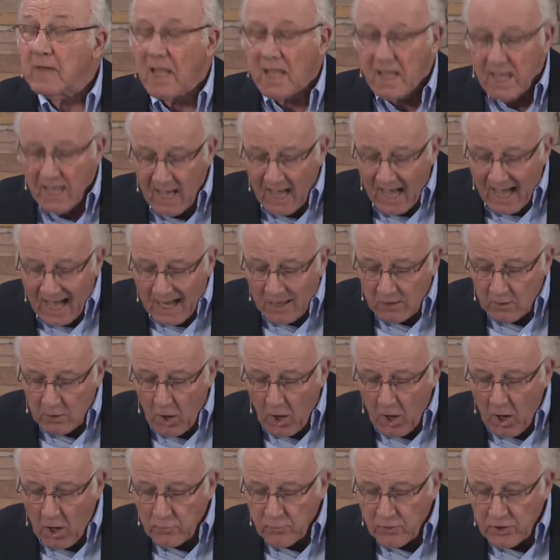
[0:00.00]
How
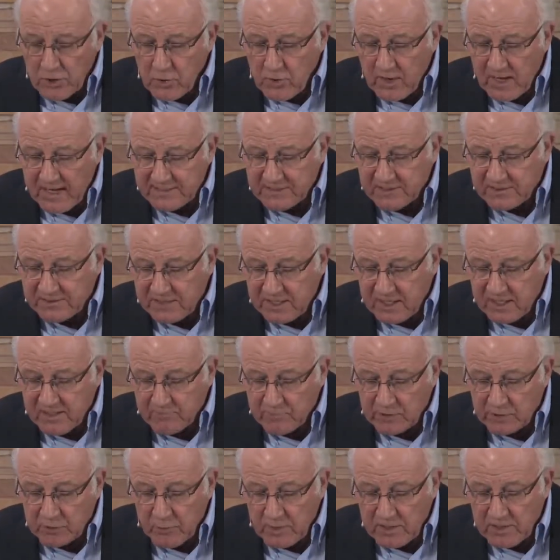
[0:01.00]
long will you hesitate
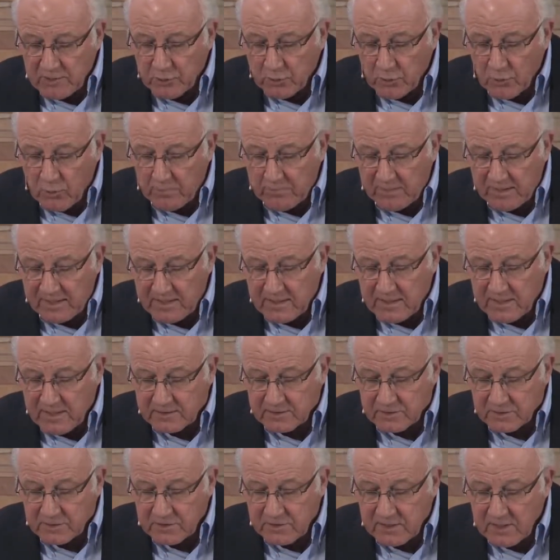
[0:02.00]
between two
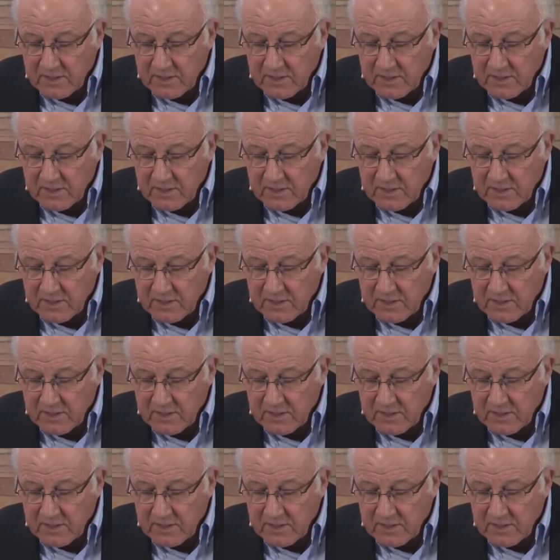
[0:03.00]
opinions?